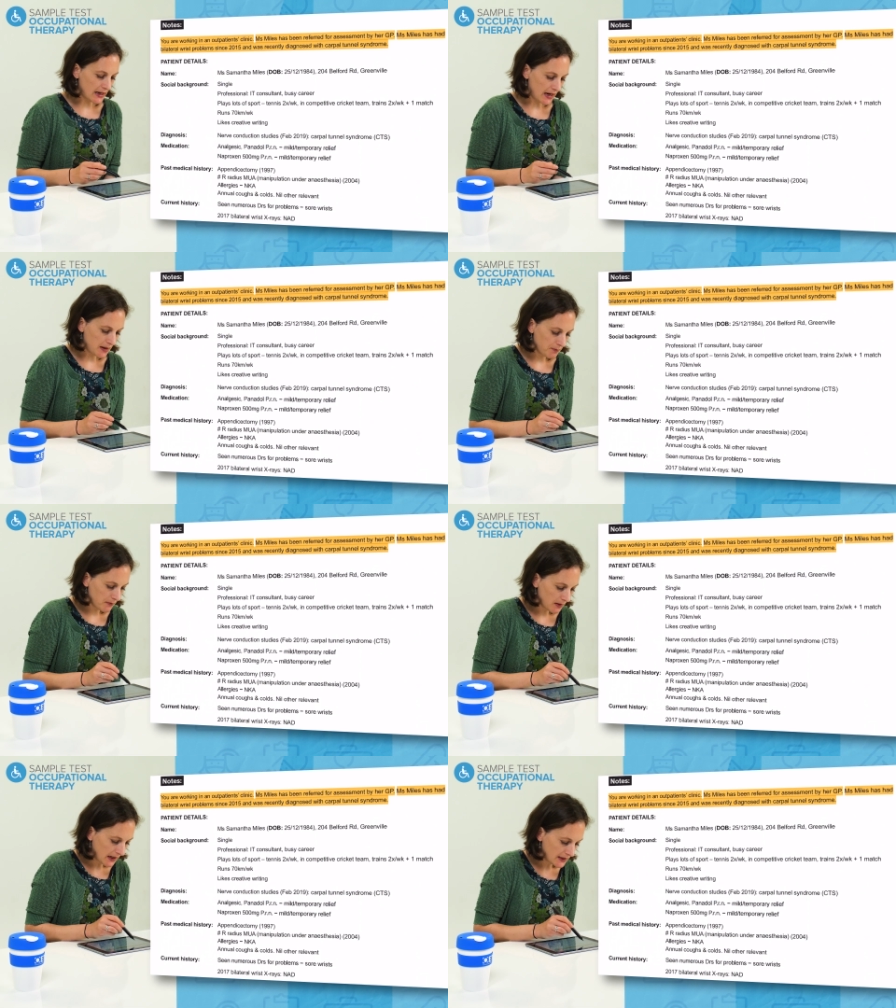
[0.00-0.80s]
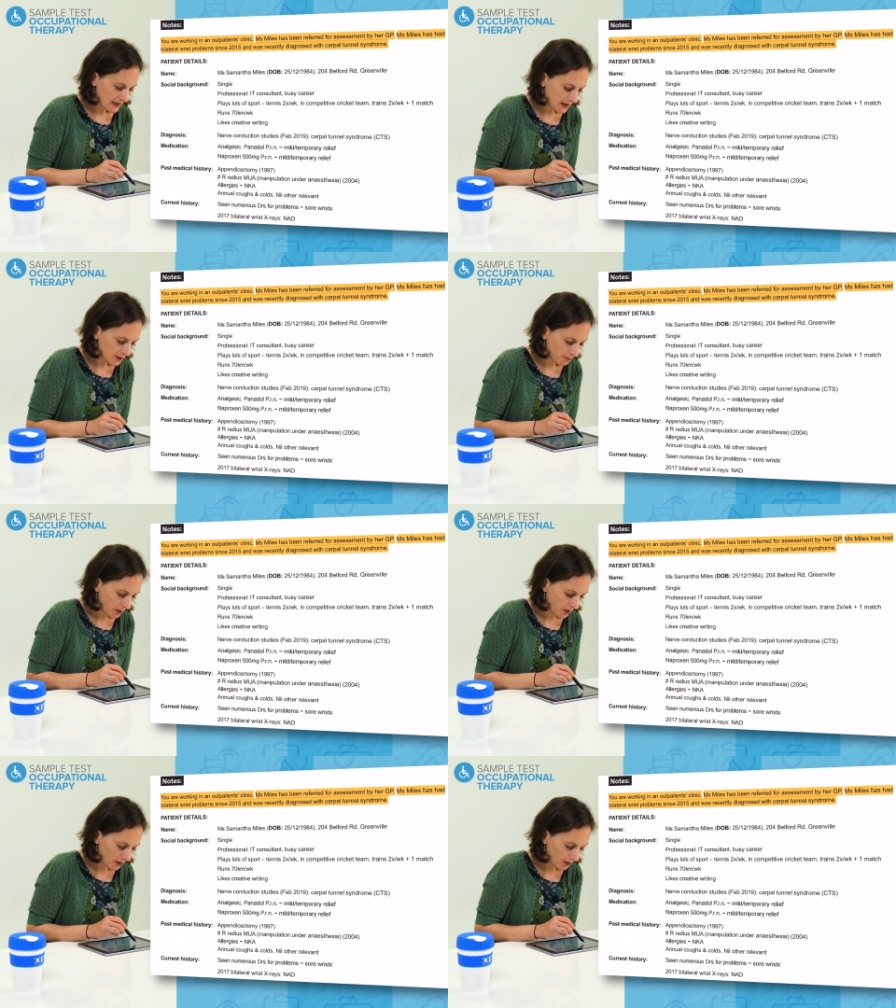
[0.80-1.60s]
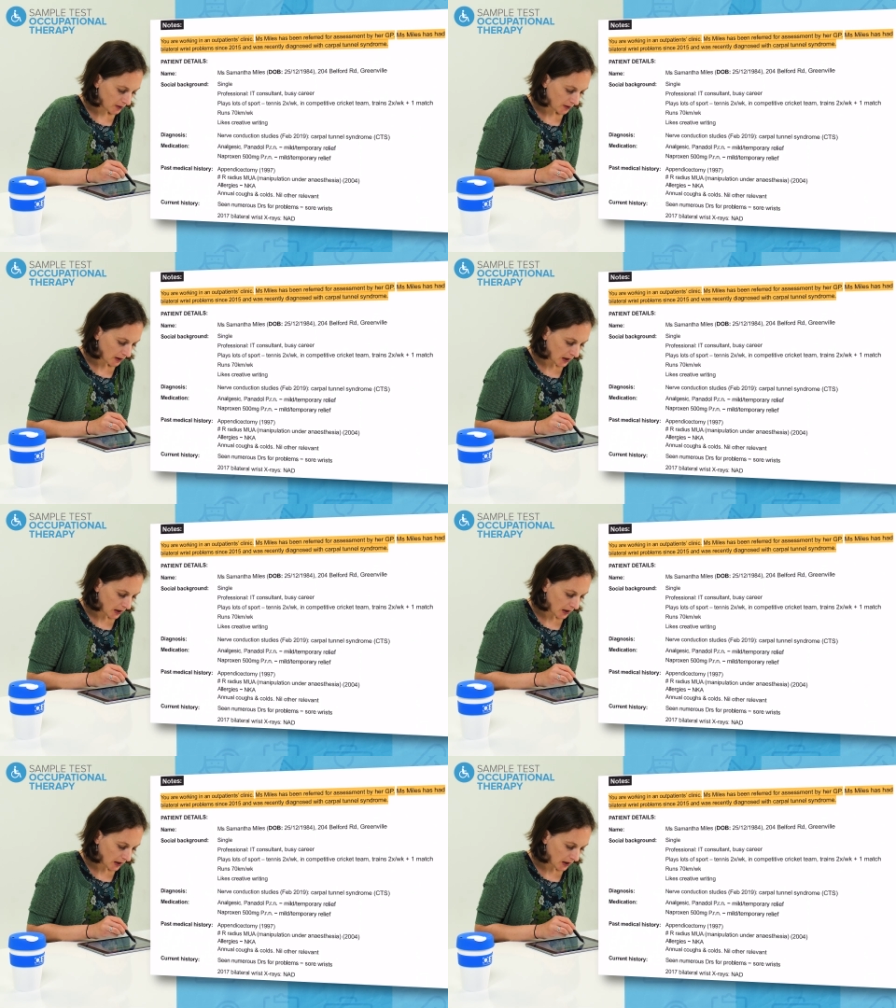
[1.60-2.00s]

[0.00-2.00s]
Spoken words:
name and date of birth